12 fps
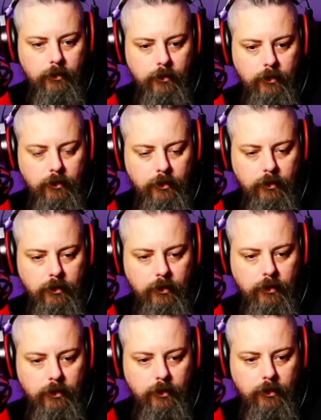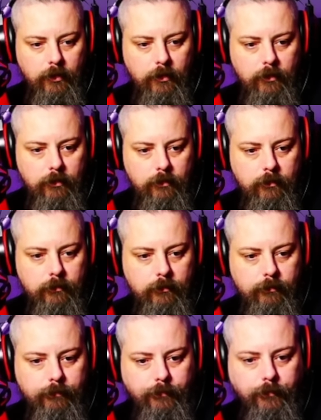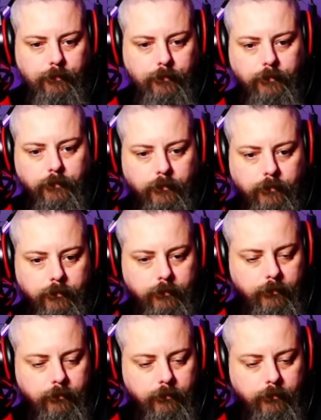Nobody speaks.